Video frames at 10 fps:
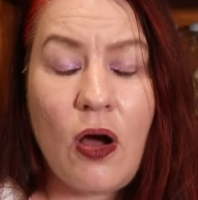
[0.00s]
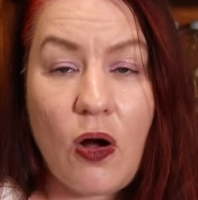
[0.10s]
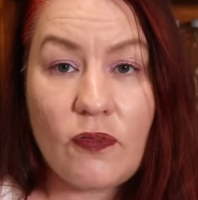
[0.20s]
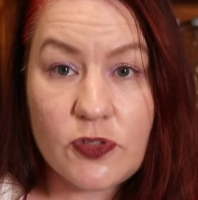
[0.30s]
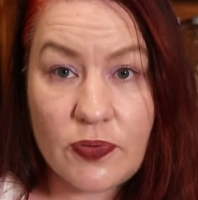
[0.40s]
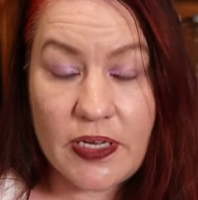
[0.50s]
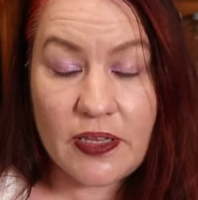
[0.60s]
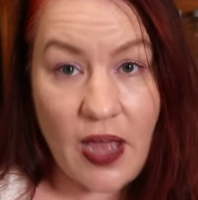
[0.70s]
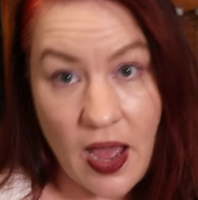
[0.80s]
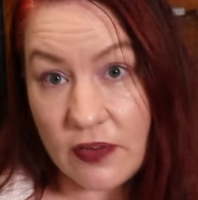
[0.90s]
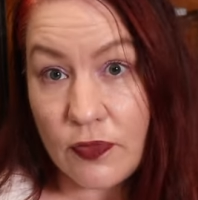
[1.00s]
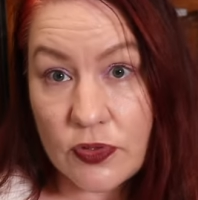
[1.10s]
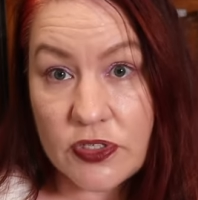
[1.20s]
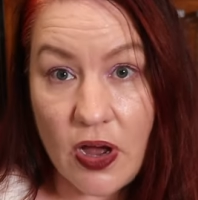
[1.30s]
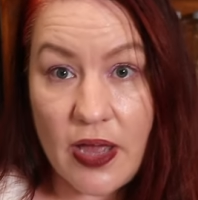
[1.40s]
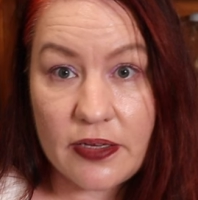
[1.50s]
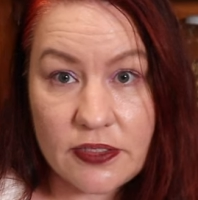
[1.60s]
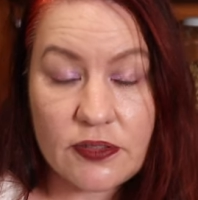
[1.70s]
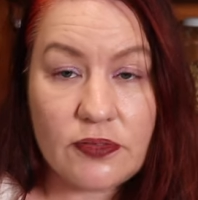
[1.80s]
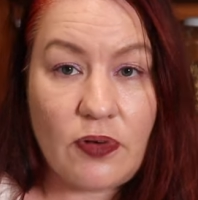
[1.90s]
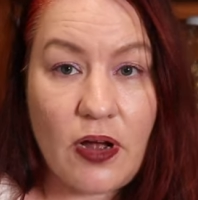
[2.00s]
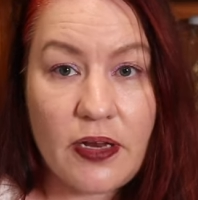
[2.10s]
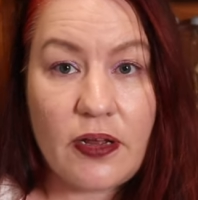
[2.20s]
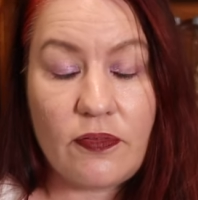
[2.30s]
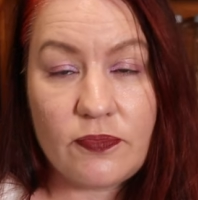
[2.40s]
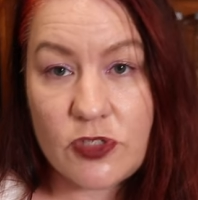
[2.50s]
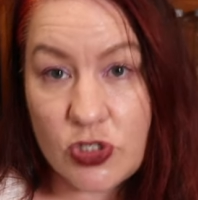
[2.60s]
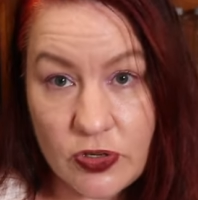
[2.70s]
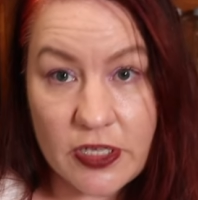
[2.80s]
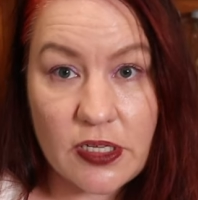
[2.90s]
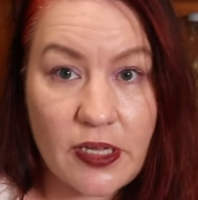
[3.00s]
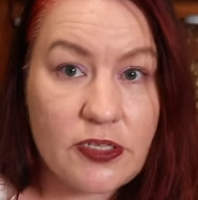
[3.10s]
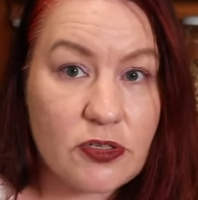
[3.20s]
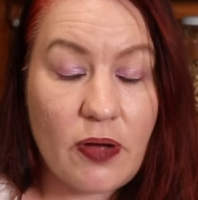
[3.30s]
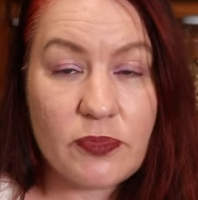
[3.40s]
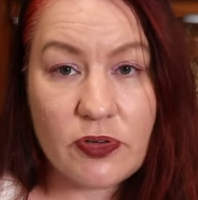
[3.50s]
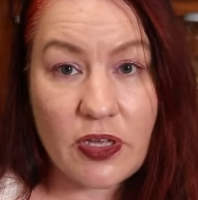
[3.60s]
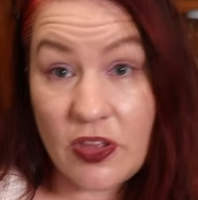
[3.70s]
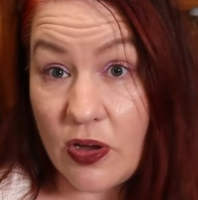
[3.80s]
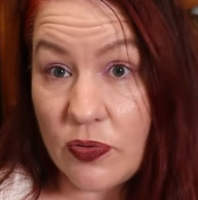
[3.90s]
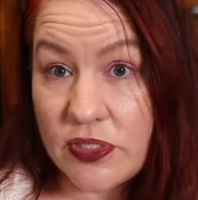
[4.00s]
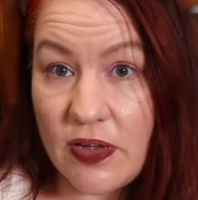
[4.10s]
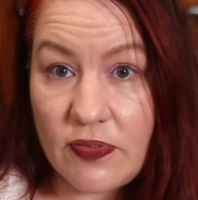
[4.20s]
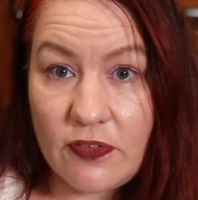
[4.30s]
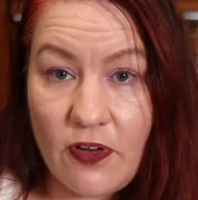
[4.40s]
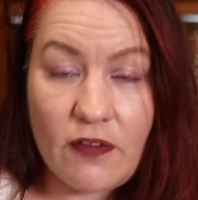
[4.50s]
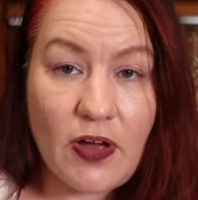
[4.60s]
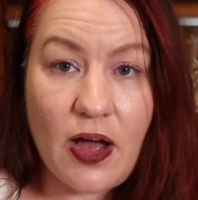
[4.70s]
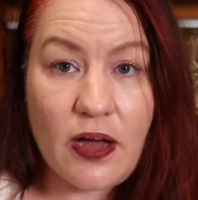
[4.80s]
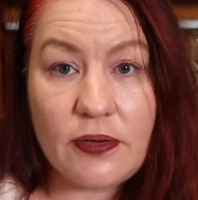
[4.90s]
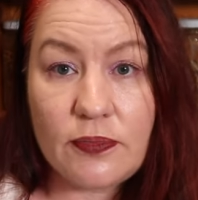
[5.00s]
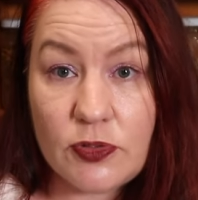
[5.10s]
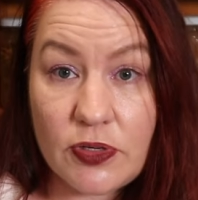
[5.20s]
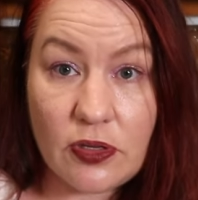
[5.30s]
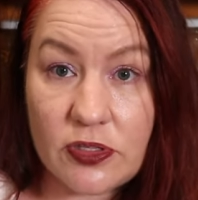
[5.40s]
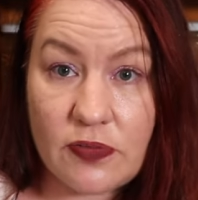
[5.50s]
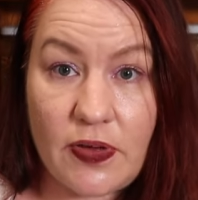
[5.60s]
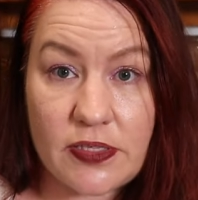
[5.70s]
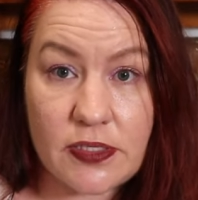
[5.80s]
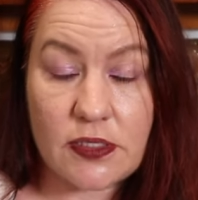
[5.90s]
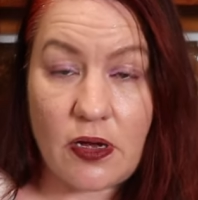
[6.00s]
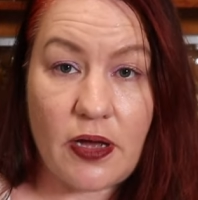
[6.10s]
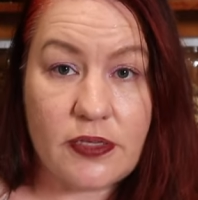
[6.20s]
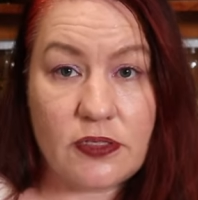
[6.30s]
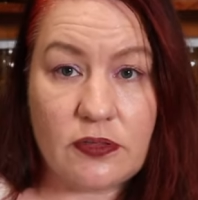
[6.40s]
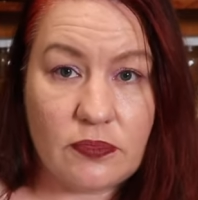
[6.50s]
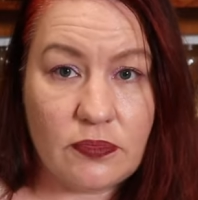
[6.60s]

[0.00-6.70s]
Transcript: of doing the carnivore diet, right? Strictly. So I'm doing a thing called 75 hard. I'm doing lots of exercise. And